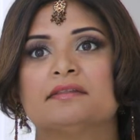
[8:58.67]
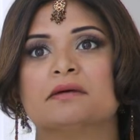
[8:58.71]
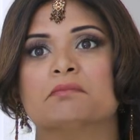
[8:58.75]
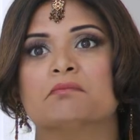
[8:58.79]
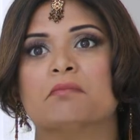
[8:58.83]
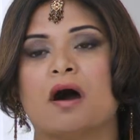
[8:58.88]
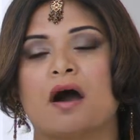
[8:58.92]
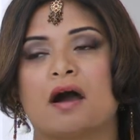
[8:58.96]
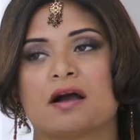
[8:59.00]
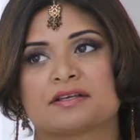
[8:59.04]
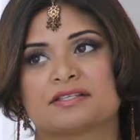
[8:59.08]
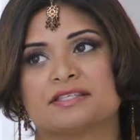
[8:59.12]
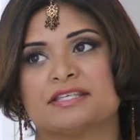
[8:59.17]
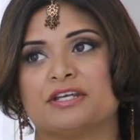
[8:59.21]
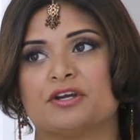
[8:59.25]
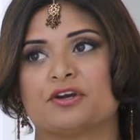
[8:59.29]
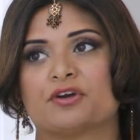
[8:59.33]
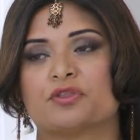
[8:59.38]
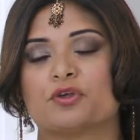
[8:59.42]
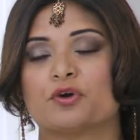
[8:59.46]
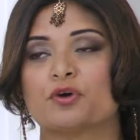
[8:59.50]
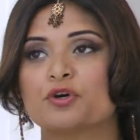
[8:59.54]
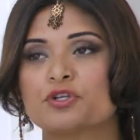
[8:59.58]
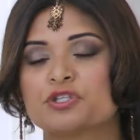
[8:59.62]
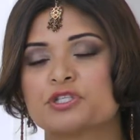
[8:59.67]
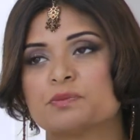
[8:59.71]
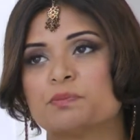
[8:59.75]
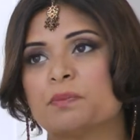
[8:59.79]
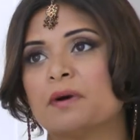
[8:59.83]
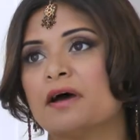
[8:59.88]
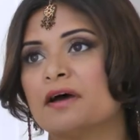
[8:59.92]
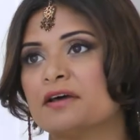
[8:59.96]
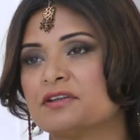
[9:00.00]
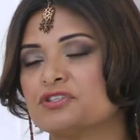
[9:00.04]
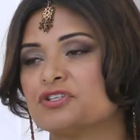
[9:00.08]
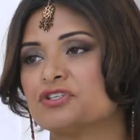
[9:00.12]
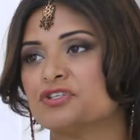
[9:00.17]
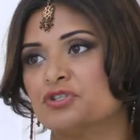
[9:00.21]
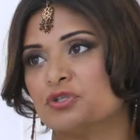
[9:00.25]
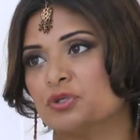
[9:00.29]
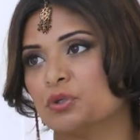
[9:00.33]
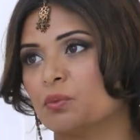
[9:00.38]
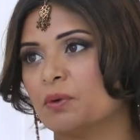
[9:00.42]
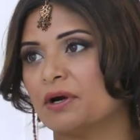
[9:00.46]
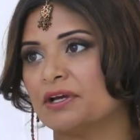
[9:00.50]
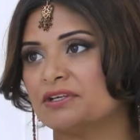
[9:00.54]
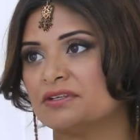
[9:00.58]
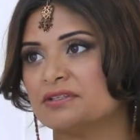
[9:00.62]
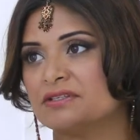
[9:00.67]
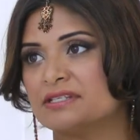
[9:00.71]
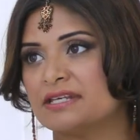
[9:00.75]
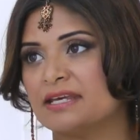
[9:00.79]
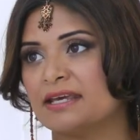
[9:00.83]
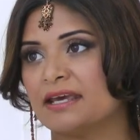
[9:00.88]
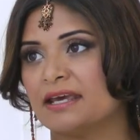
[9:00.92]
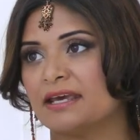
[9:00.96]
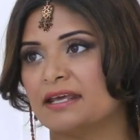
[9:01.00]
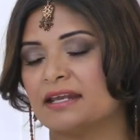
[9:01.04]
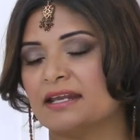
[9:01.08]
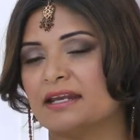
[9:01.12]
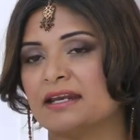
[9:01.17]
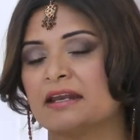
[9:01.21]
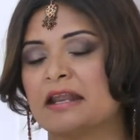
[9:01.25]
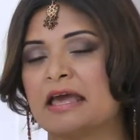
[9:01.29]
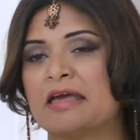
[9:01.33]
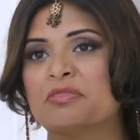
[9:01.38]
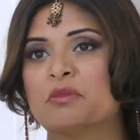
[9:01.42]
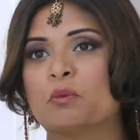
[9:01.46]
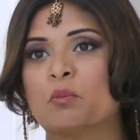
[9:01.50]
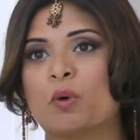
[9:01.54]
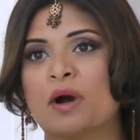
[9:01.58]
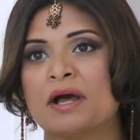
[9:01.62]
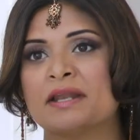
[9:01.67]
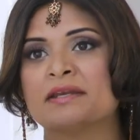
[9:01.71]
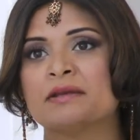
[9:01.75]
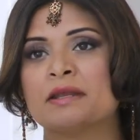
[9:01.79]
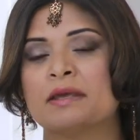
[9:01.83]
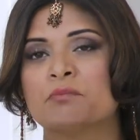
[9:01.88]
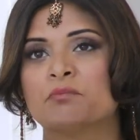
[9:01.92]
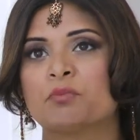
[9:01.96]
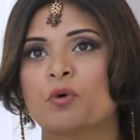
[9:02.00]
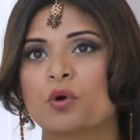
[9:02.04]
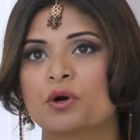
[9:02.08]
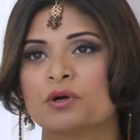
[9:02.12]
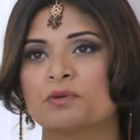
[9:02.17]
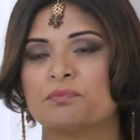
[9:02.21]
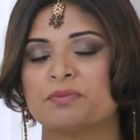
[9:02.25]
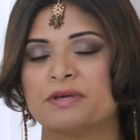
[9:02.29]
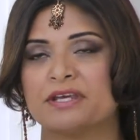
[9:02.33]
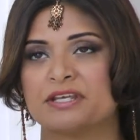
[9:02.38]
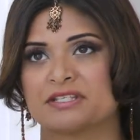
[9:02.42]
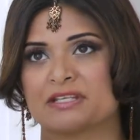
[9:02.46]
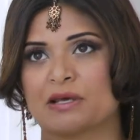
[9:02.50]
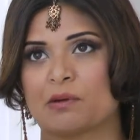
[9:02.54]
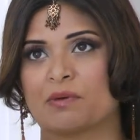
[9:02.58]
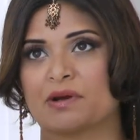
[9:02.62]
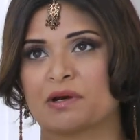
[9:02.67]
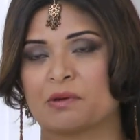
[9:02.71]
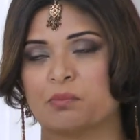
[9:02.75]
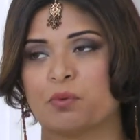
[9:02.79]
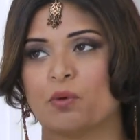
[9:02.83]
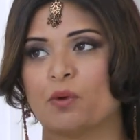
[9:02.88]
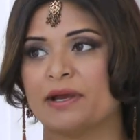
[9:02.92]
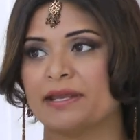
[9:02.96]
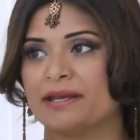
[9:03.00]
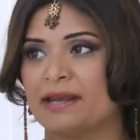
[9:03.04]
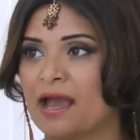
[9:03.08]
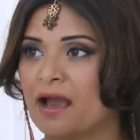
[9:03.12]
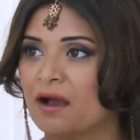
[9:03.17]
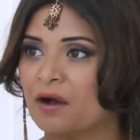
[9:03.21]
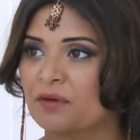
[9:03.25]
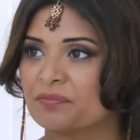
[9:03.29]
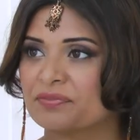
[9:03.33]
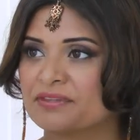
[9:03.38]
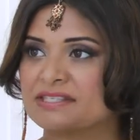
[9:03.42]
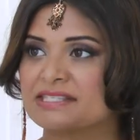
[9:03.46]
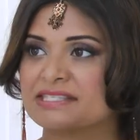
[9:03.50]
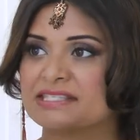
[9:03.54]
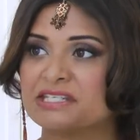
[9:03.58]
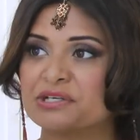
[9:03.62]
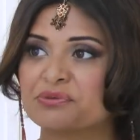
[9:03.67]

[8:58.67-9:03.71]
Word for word: the moxie or the chutzpah to do what you did? Right. And the one important piece I want to point out that's